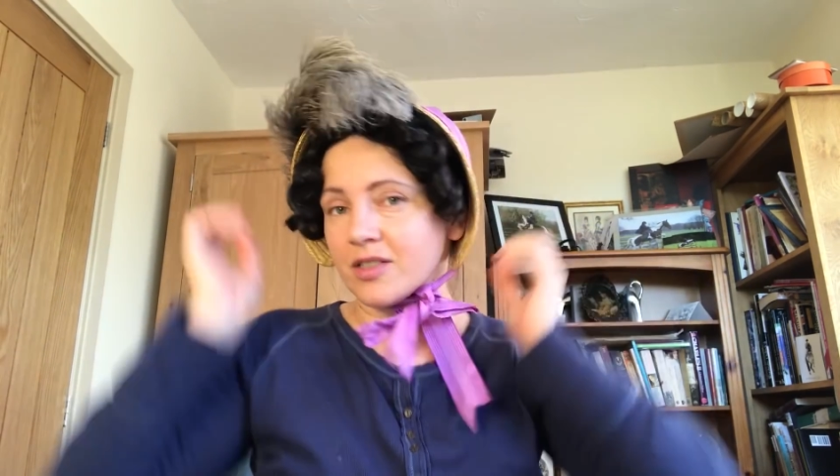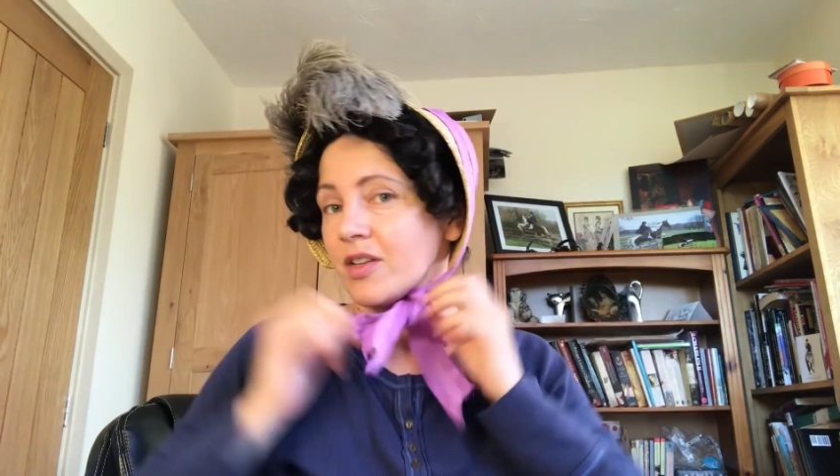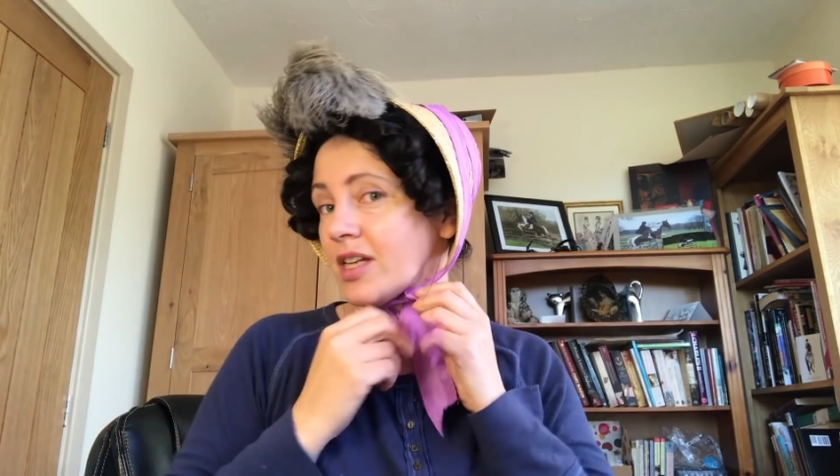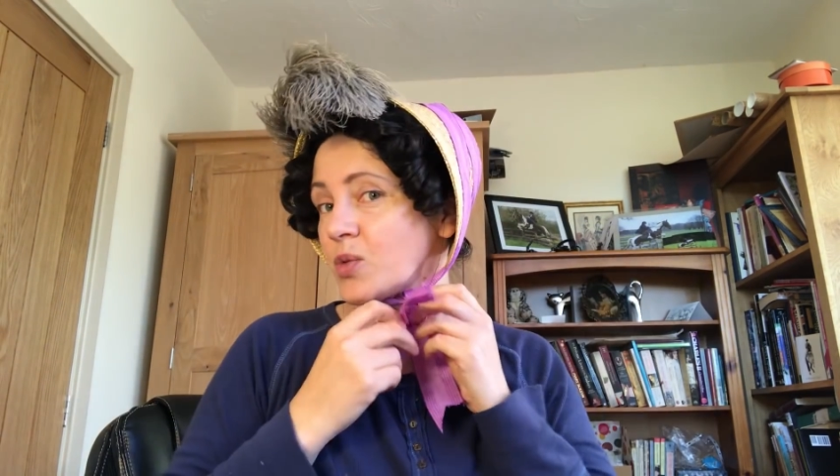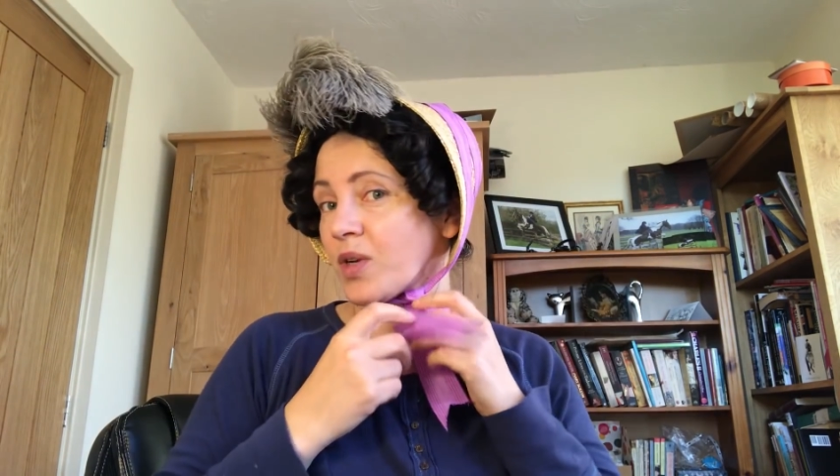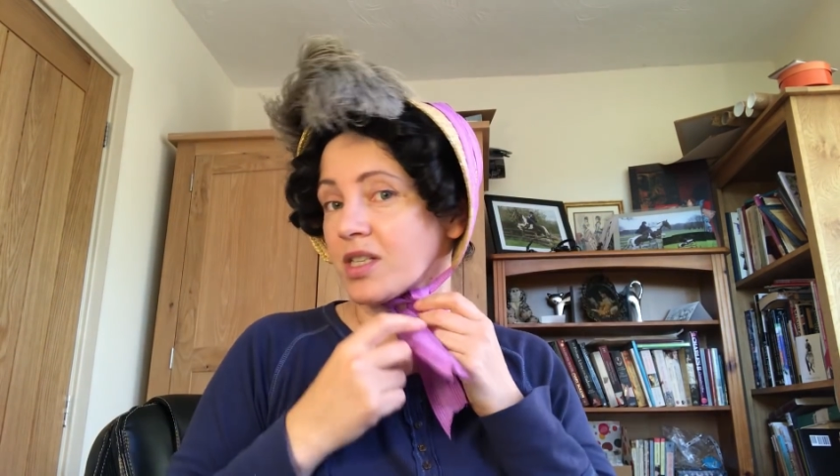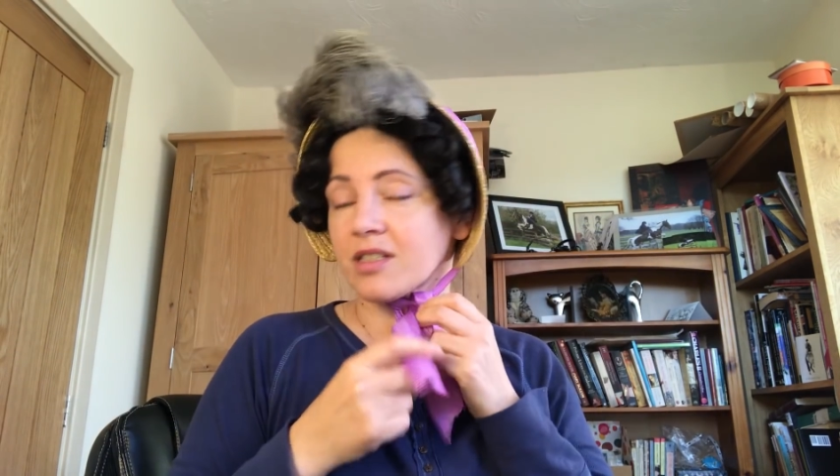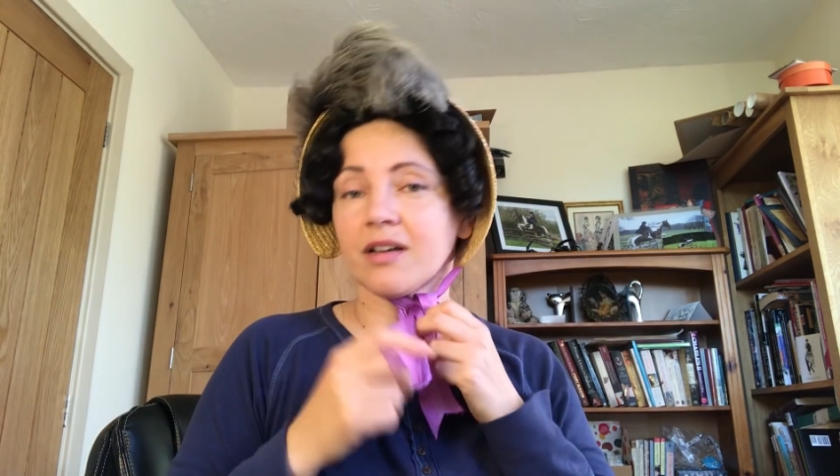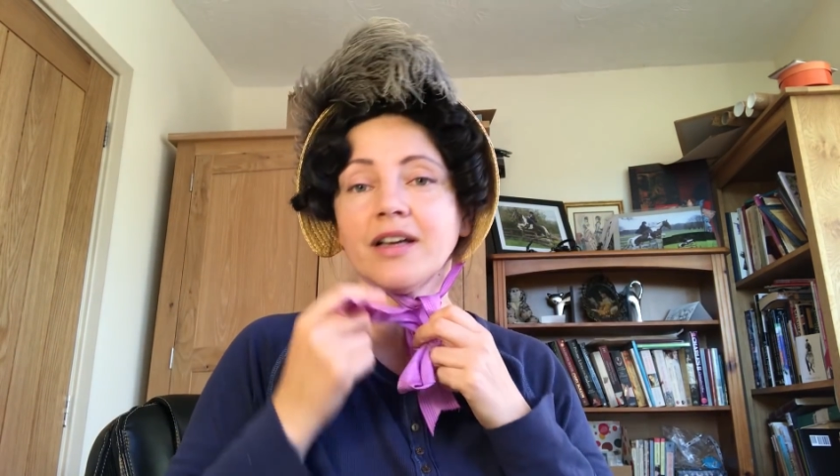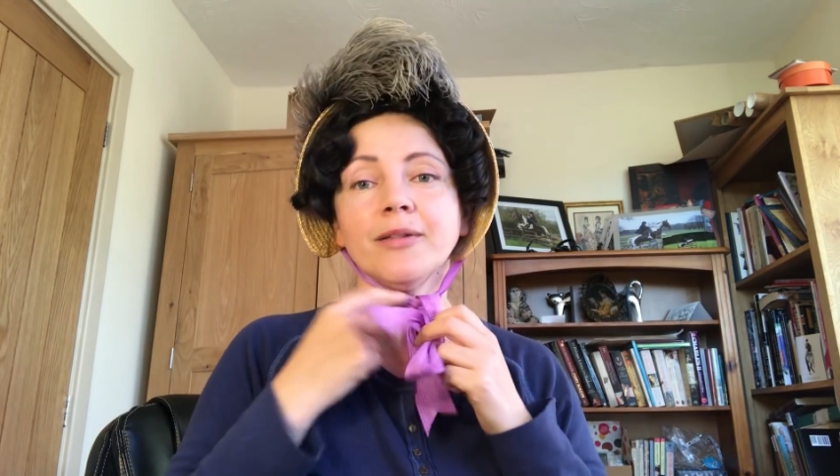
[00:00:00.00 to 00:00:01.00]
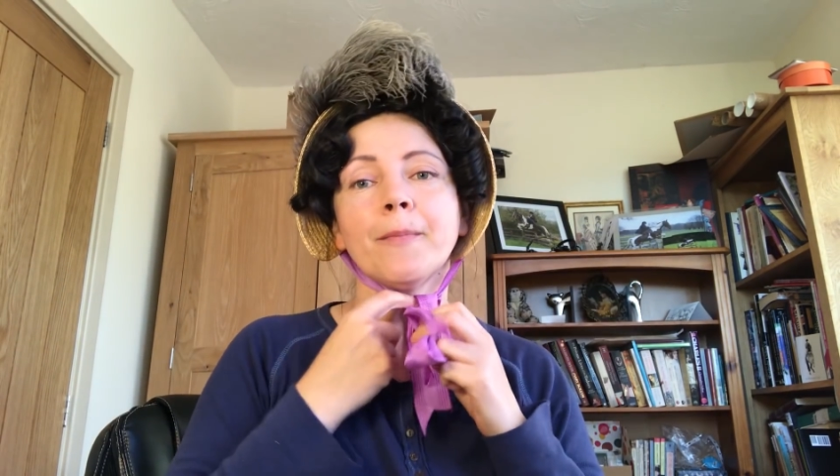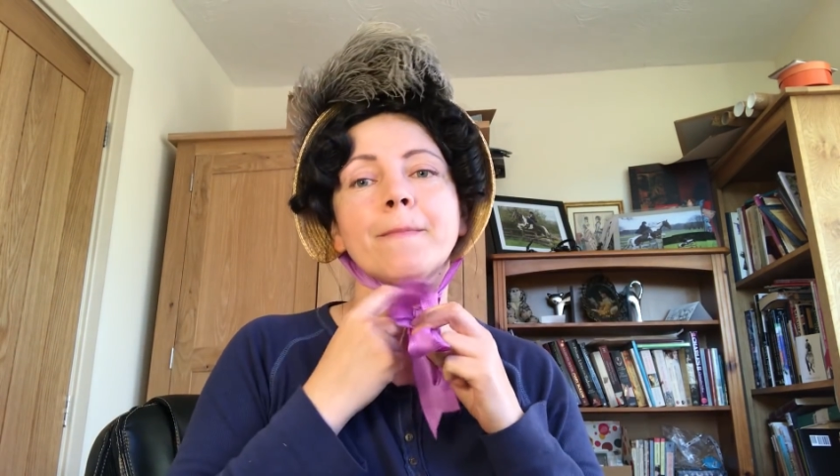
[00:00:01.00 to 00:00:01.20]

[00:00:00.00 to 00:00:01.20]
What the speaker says: that's one style.